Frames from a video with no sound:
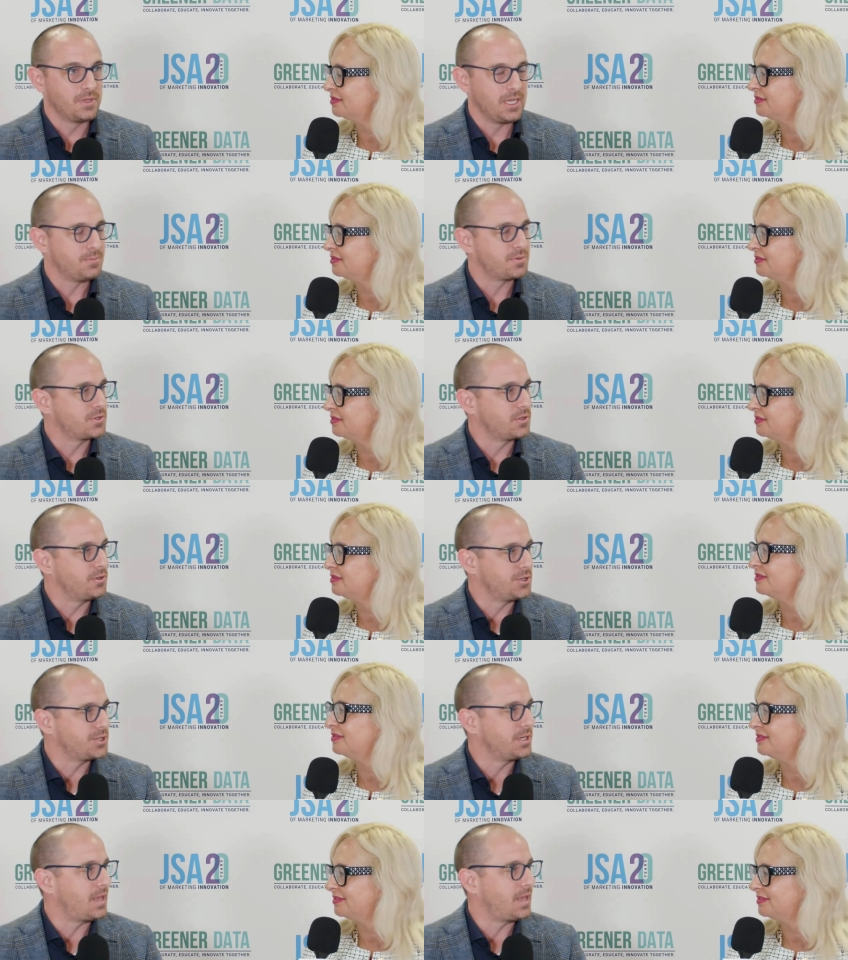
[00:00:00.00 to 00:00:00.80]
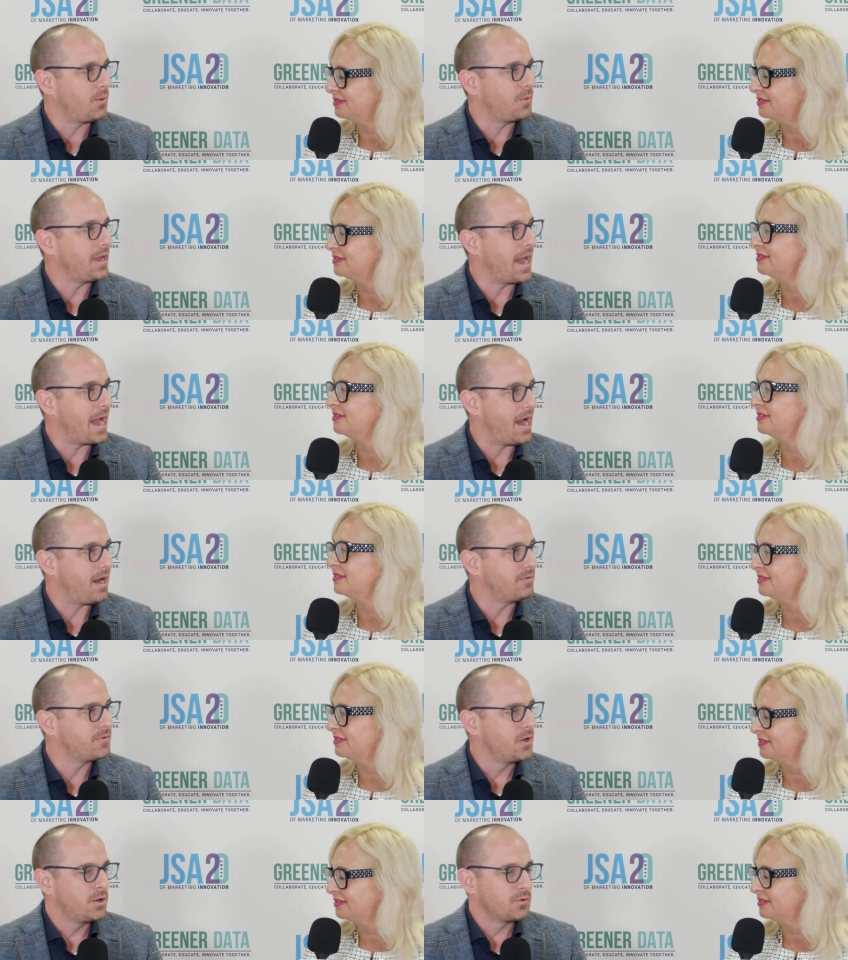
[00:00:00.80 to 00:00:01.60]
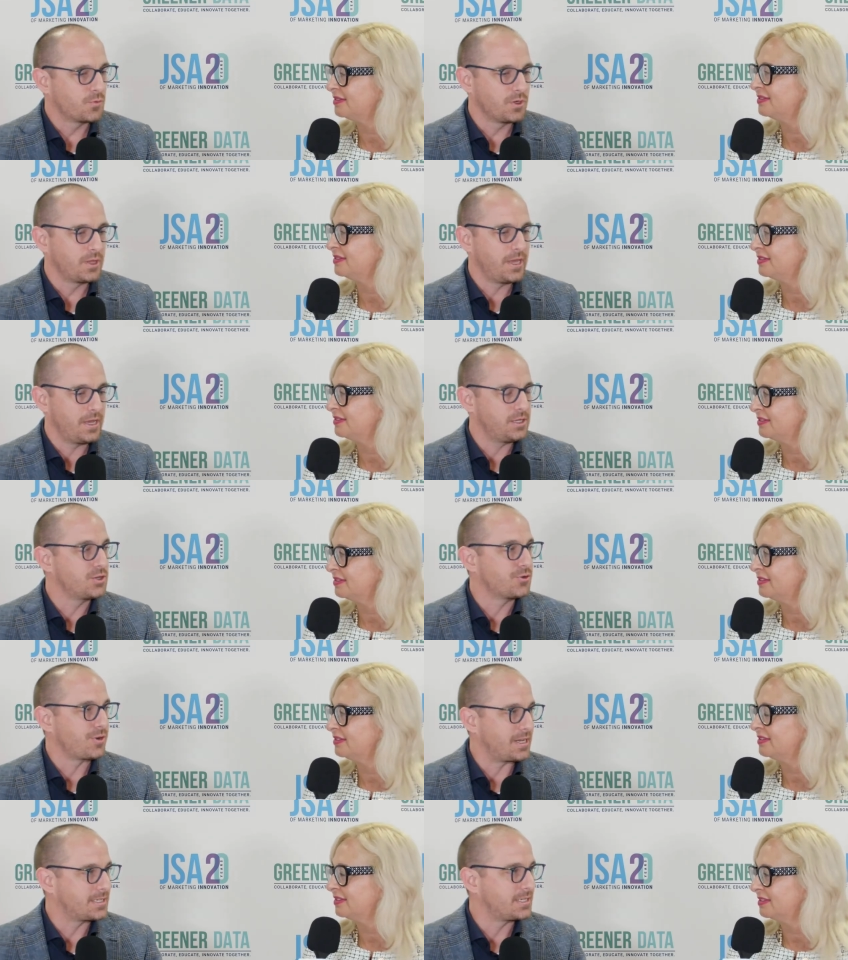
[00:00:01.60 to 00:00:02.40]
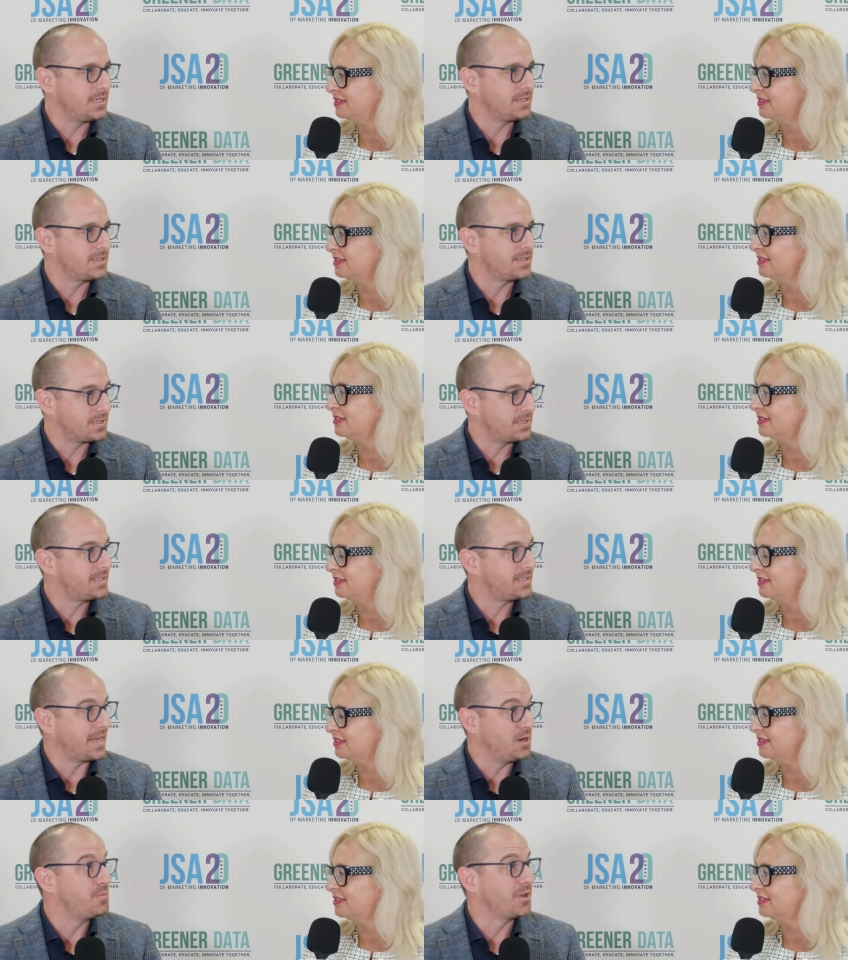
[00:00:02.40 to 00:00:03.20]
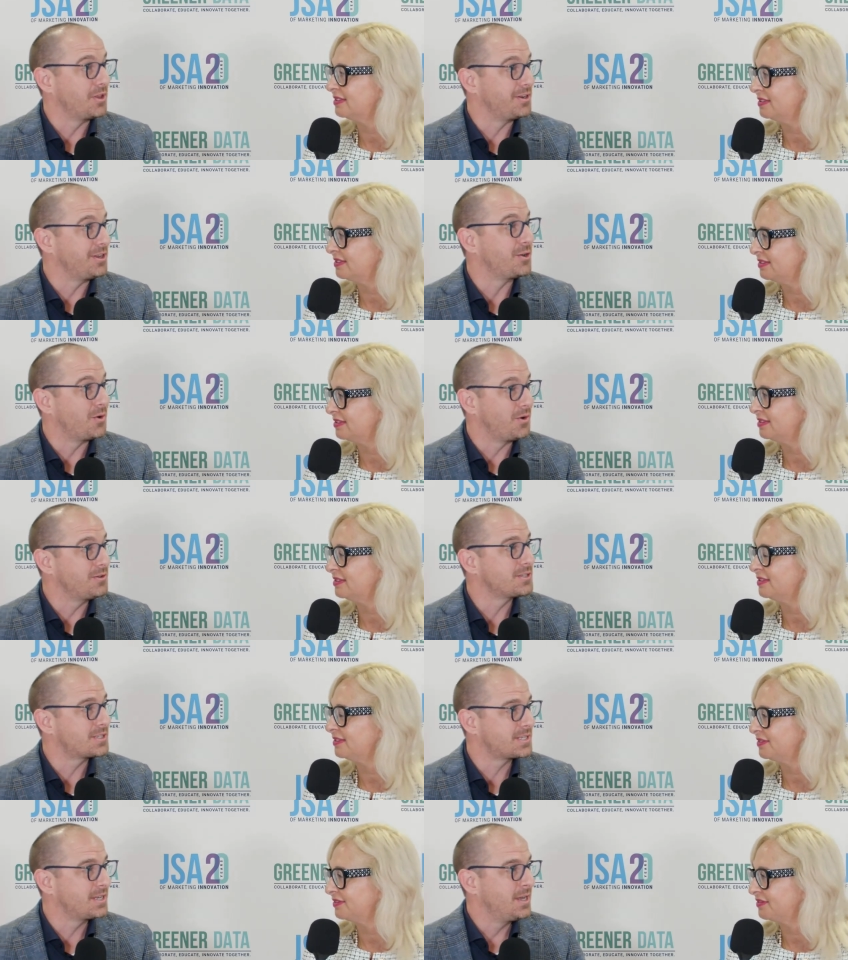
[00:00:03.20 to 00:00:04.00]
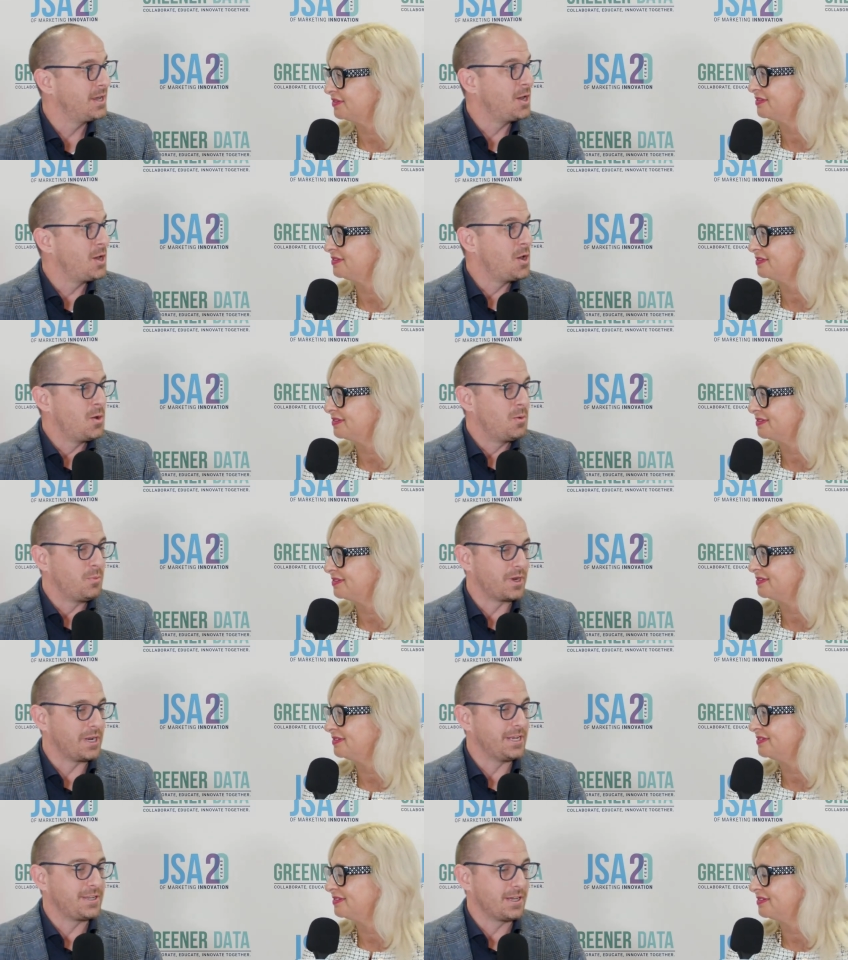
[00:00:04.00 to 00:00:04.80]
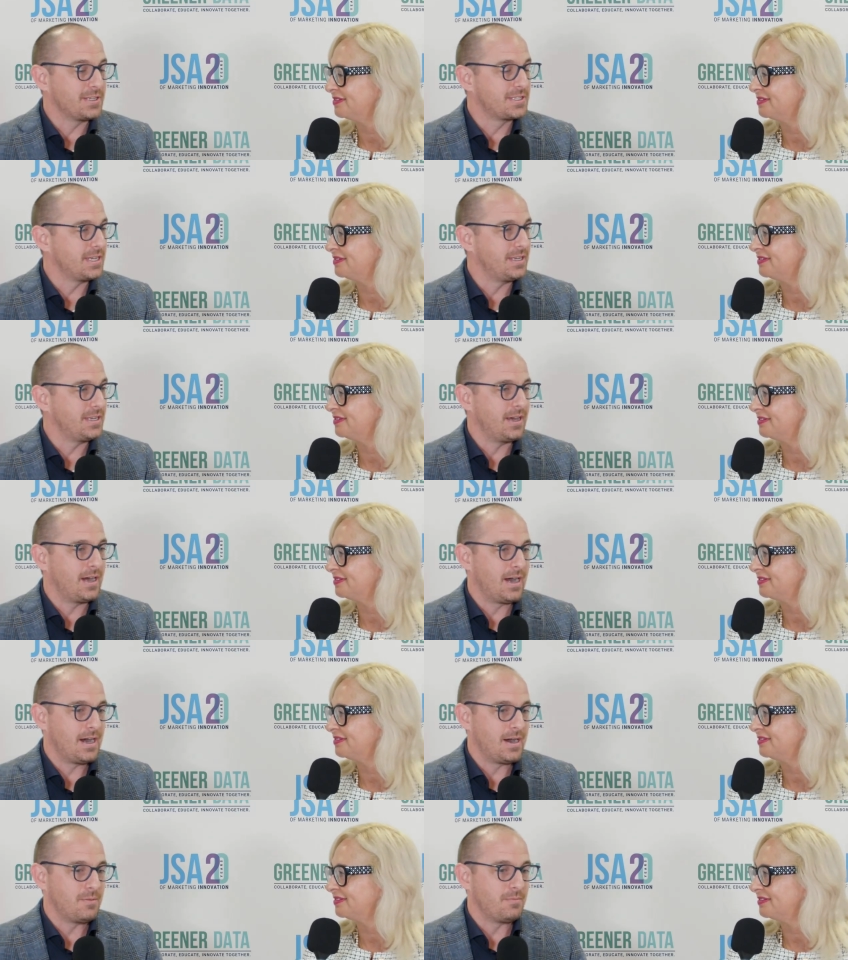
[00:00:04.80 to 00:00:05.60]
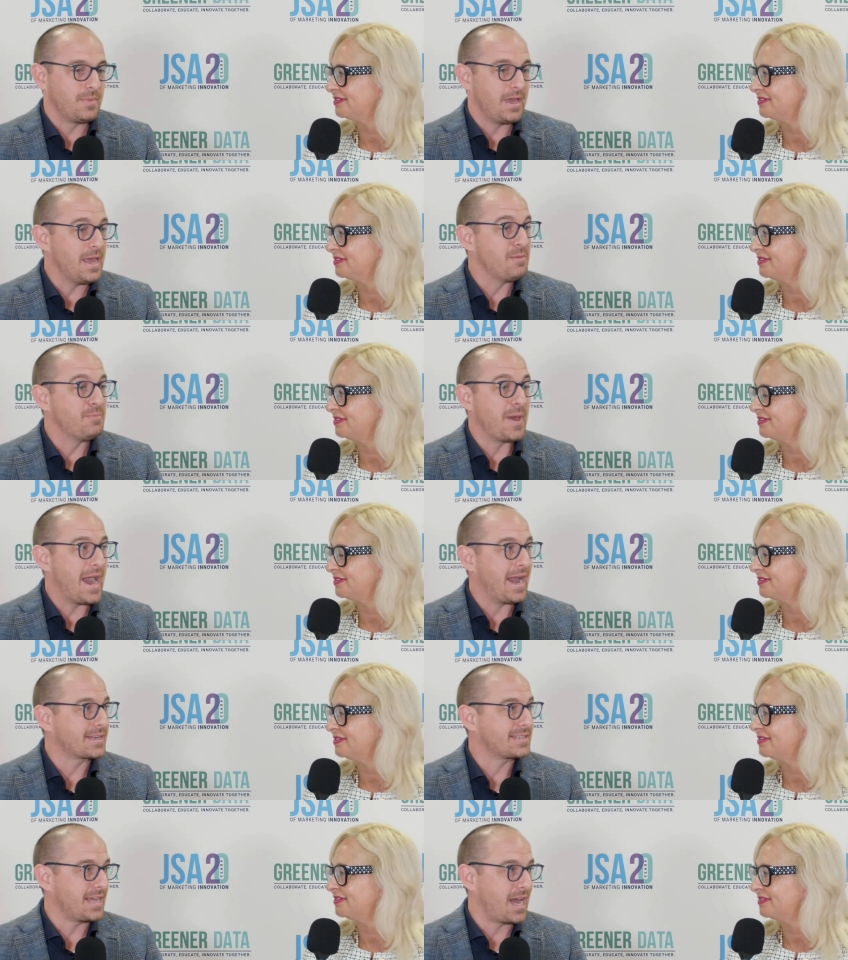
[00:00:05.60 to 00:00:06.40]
Speaker 1: leap solution that we have really addresses the sustainability goals but it doesn't um, impact